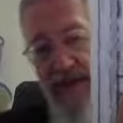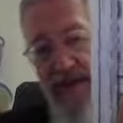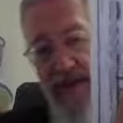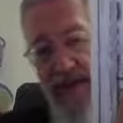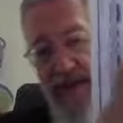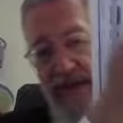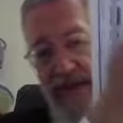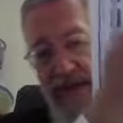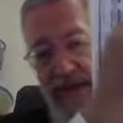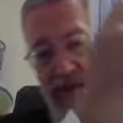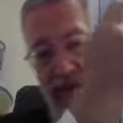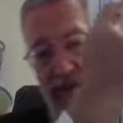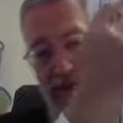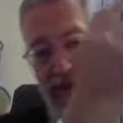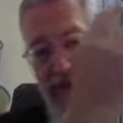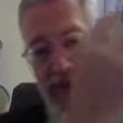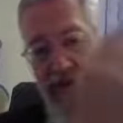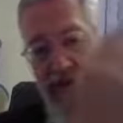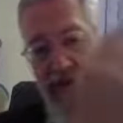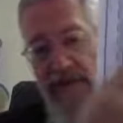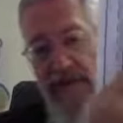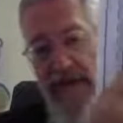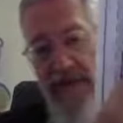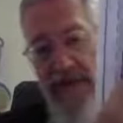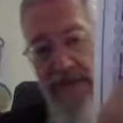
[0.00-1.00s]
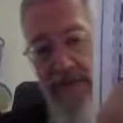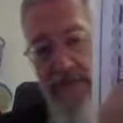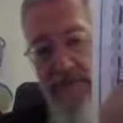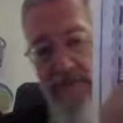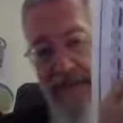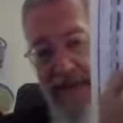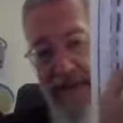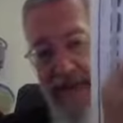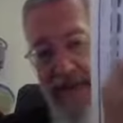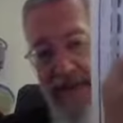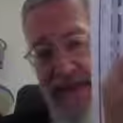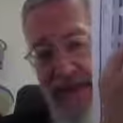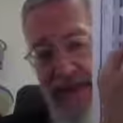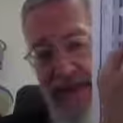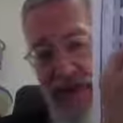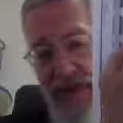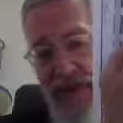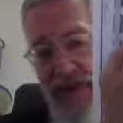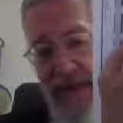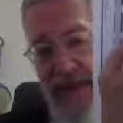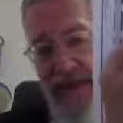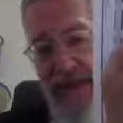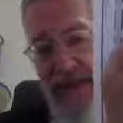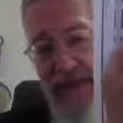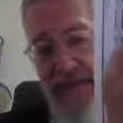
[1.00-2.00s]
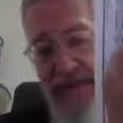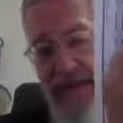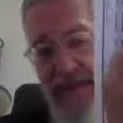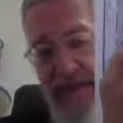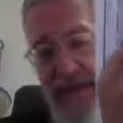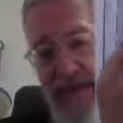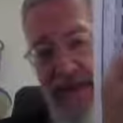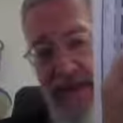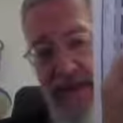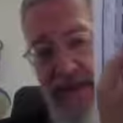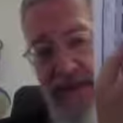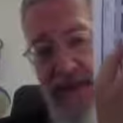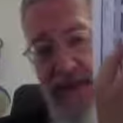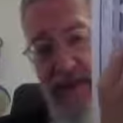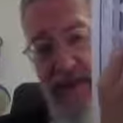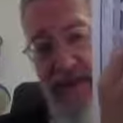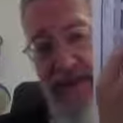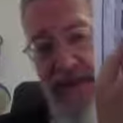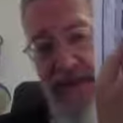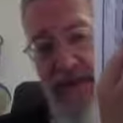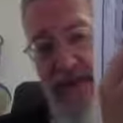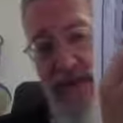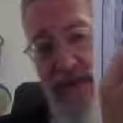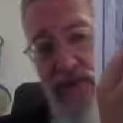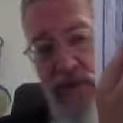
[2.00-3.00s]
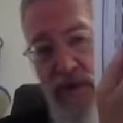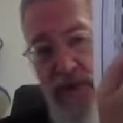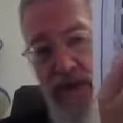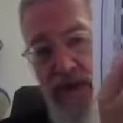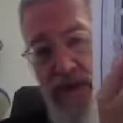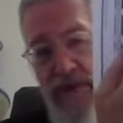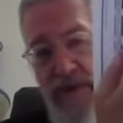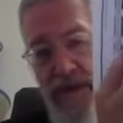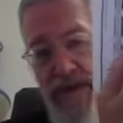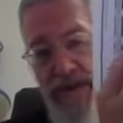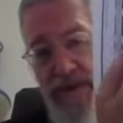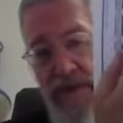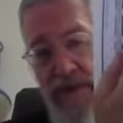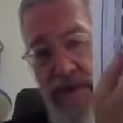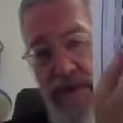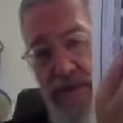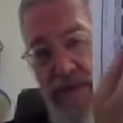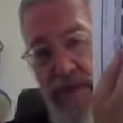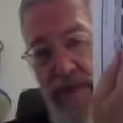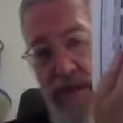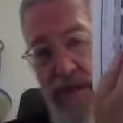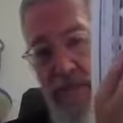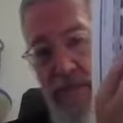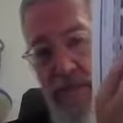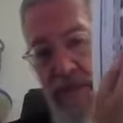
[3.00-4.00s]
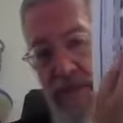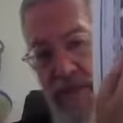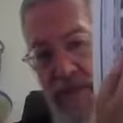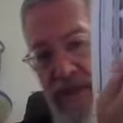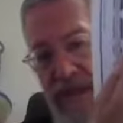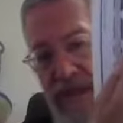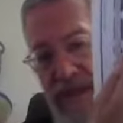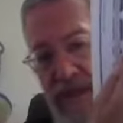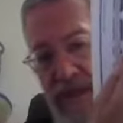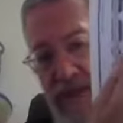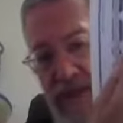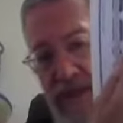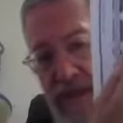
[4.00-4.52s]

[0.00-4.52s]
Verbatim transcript: This Azora is Machna Shchina. This is where if a, a person